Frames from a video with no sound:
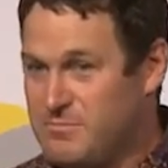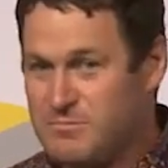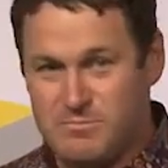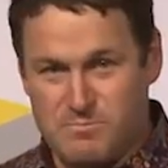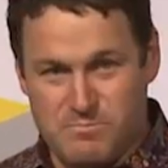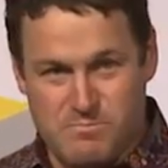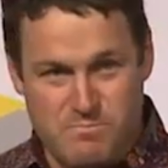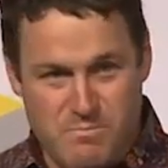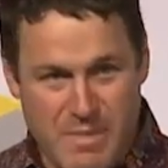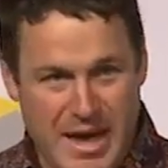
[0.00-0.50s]

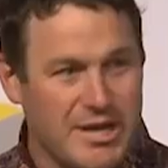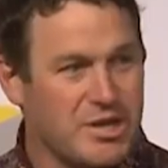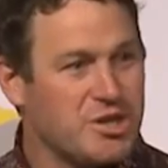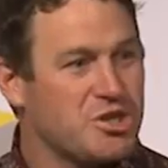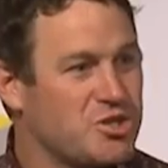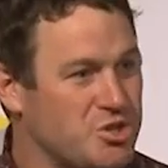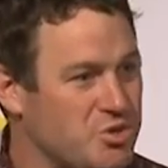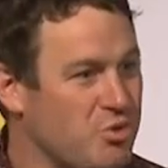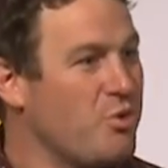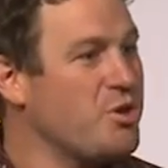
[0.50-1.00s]
make
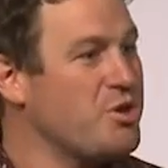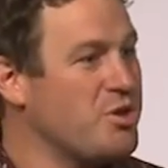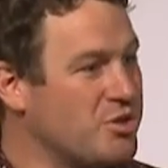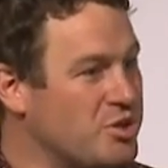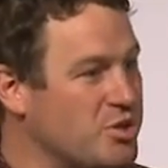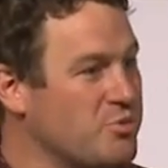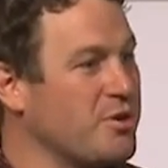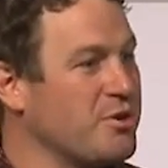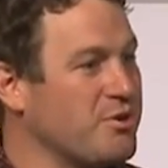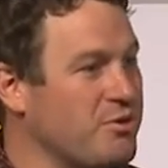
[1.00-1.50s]
sure you
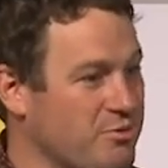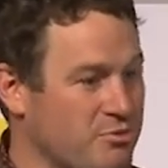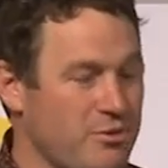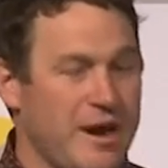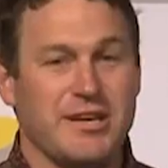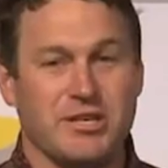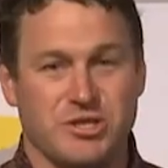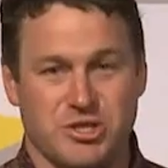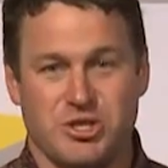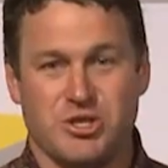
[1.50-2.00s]
do a
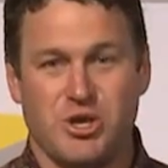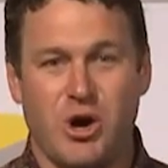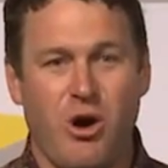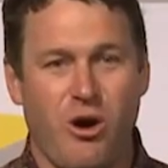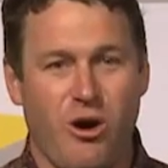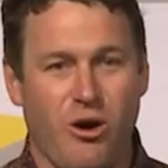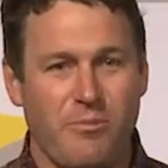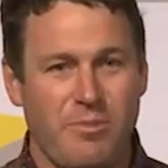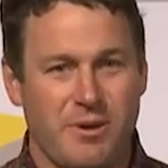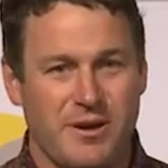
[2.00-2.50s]
great
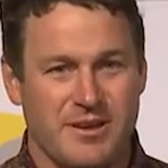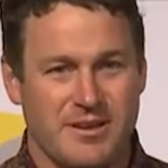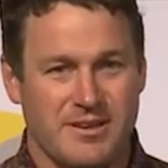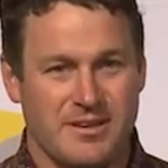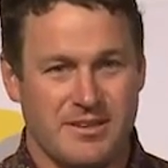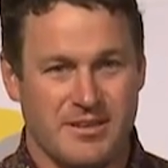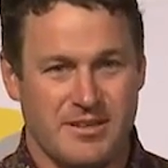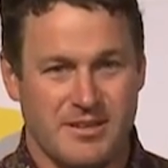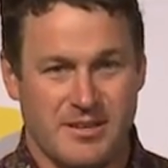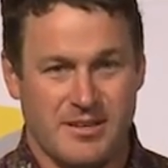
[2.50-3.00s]
job
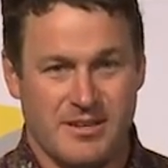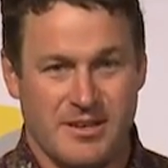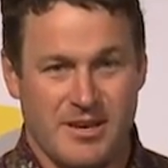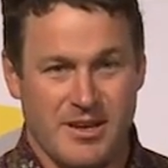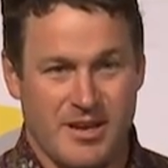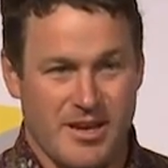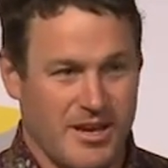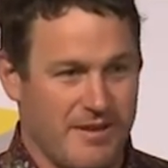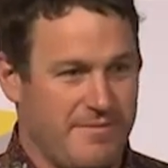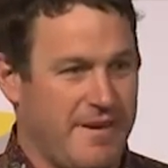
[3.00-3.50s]

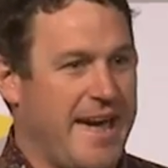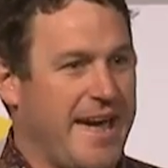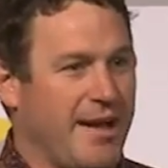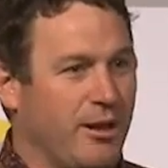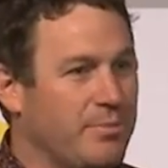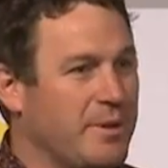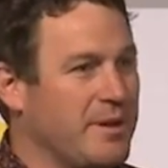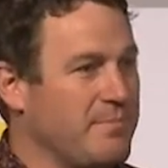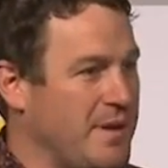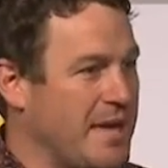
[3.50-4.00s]
of
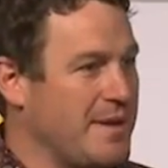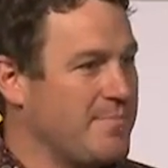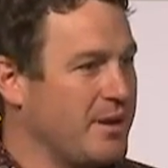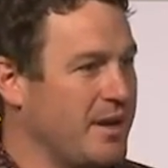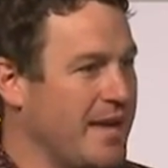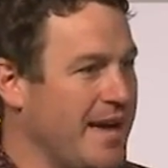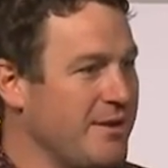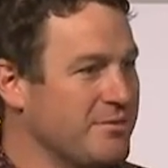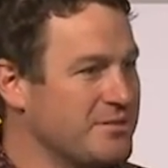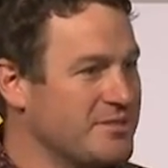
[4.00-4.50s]
helping people
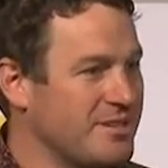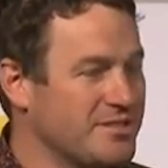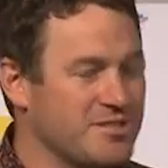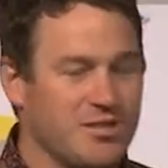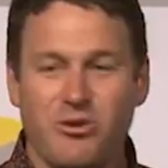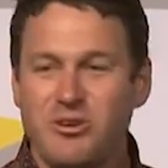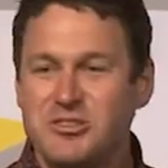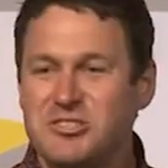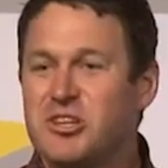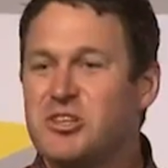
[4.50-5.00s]
out, as
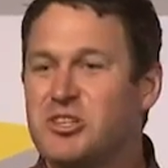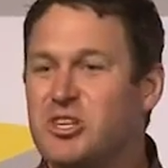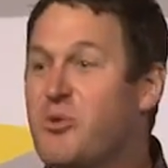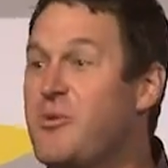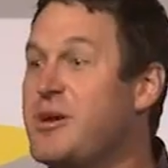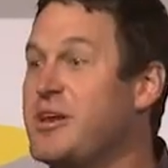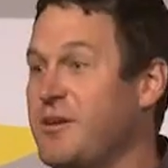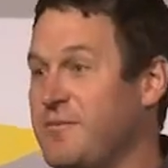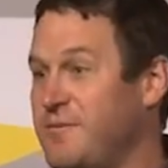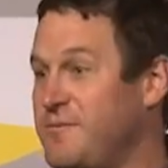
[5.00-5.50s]
long as you're
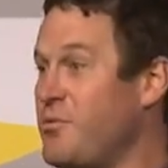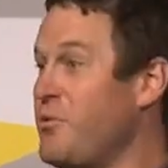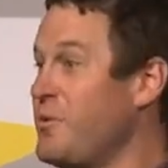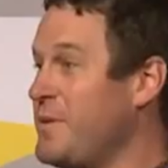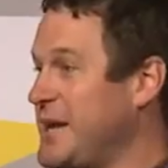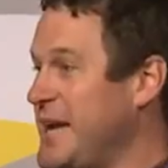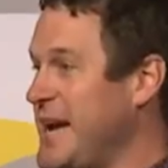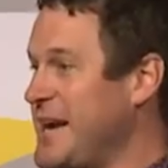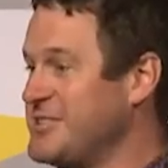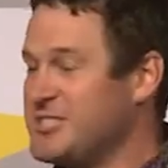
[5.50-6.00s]
doing it for the
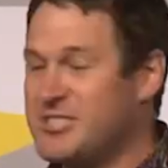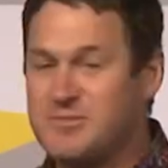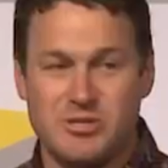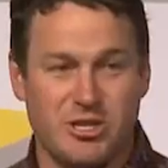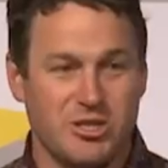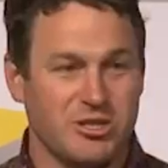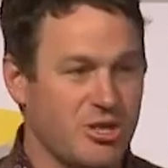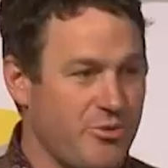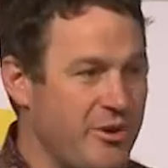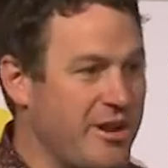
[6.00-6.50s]
customer,
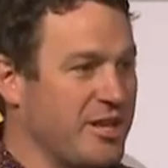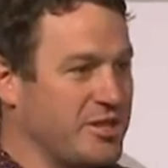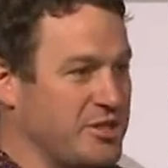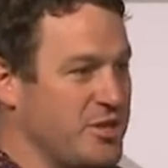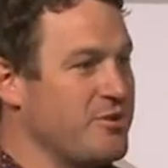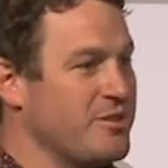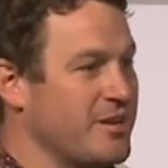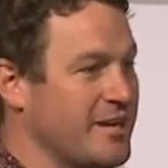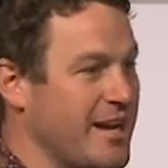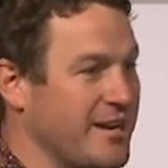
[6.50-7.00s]
not doing it to
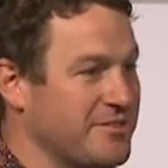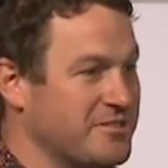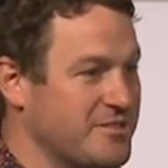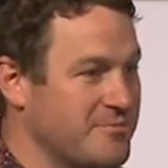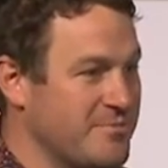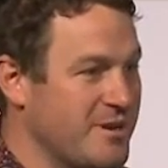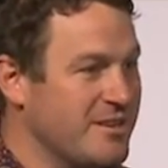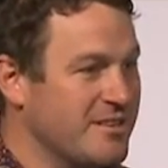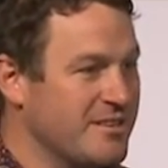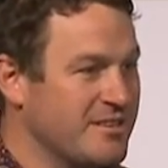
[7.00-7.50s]
the
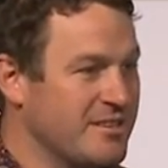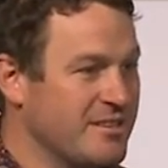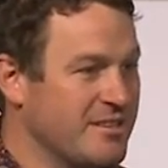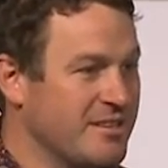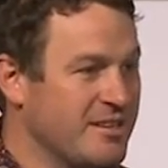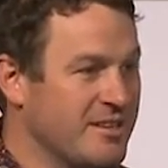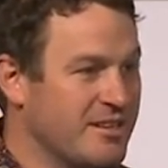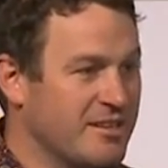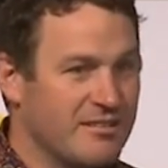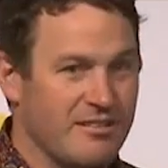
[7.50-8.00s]
customer,
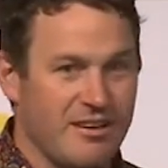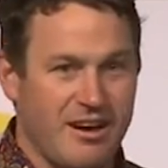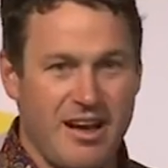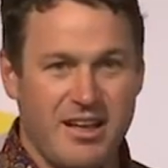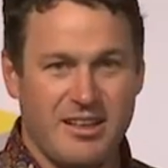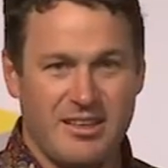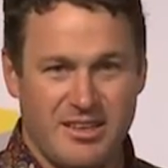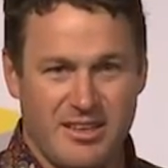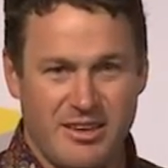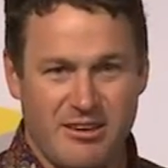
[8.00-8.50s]
all right,
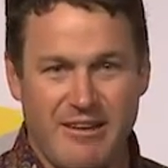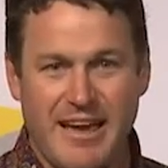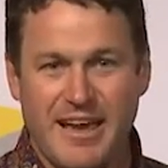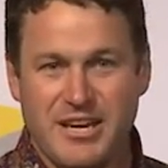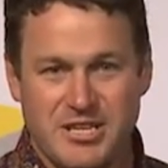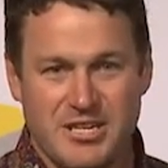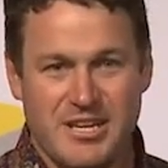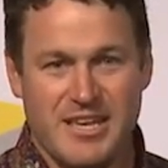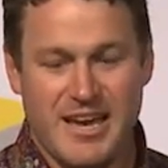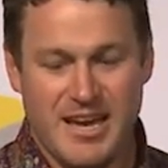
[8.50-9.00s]
you're
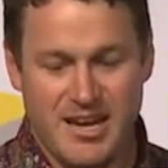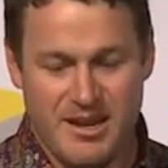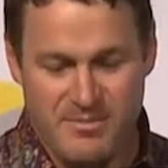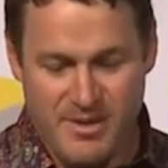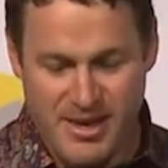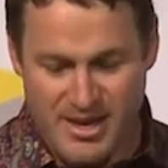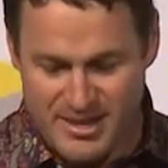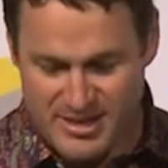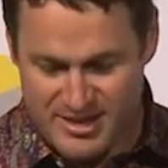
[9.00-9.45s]
actually going to be